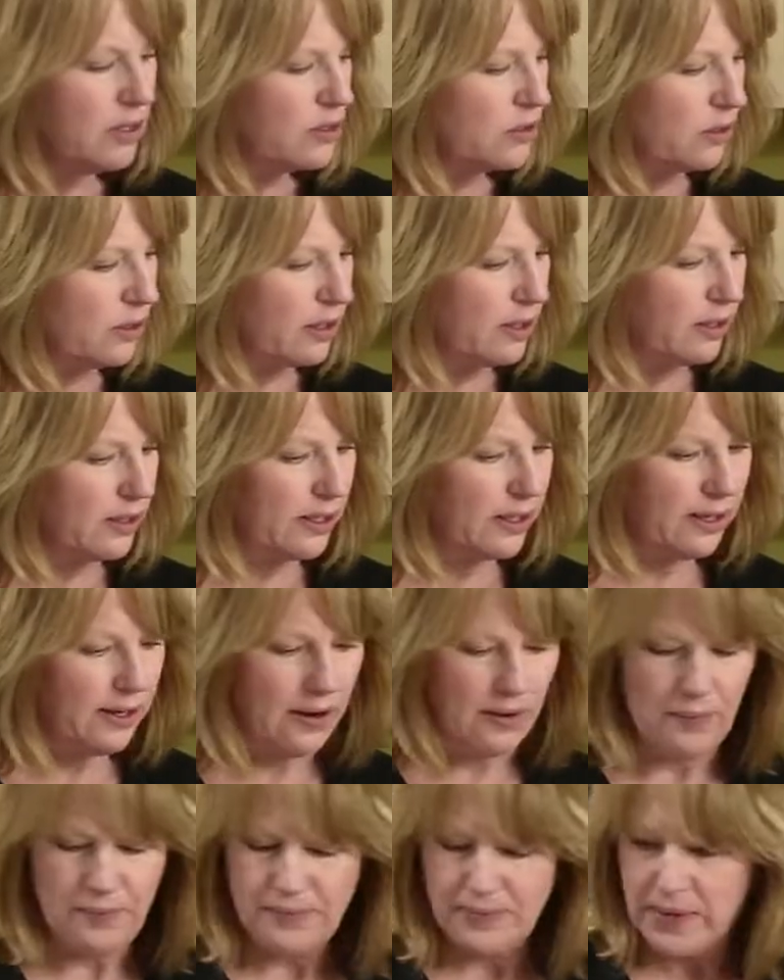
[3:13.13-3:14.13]
So there you
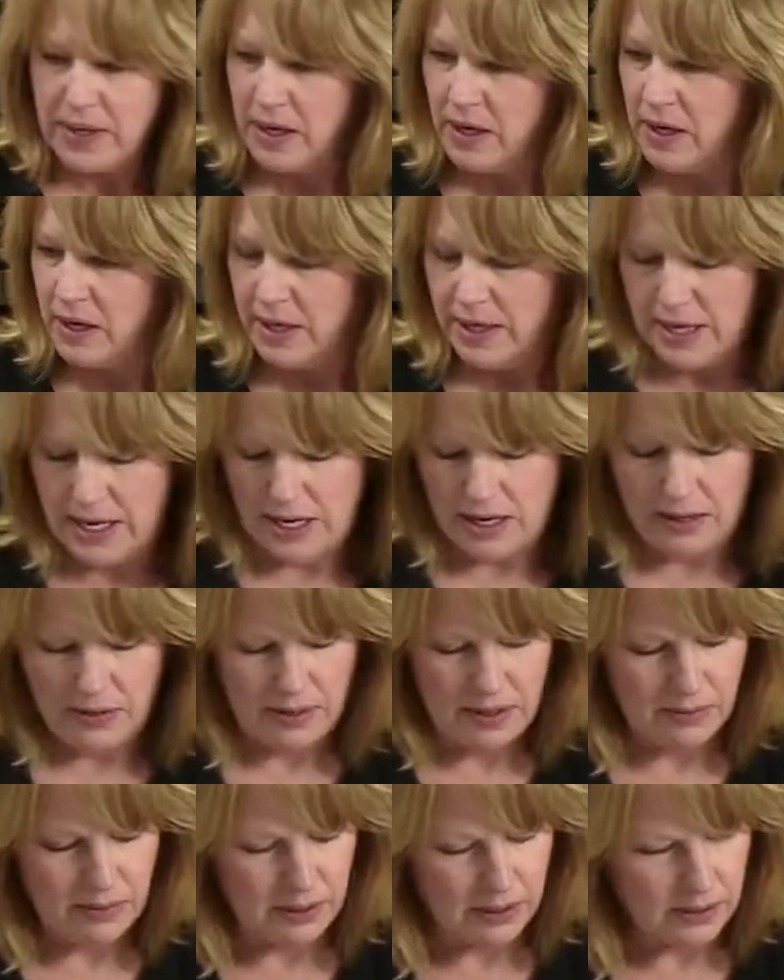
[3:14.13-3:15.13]
go.
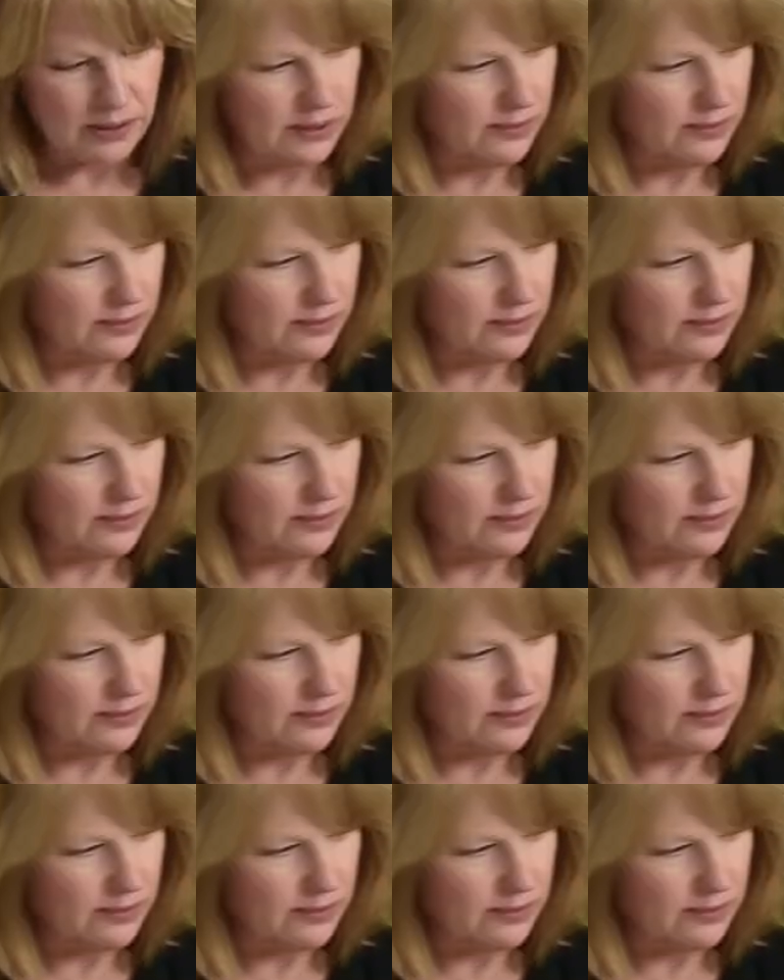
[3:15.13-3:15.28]
Now I'm going to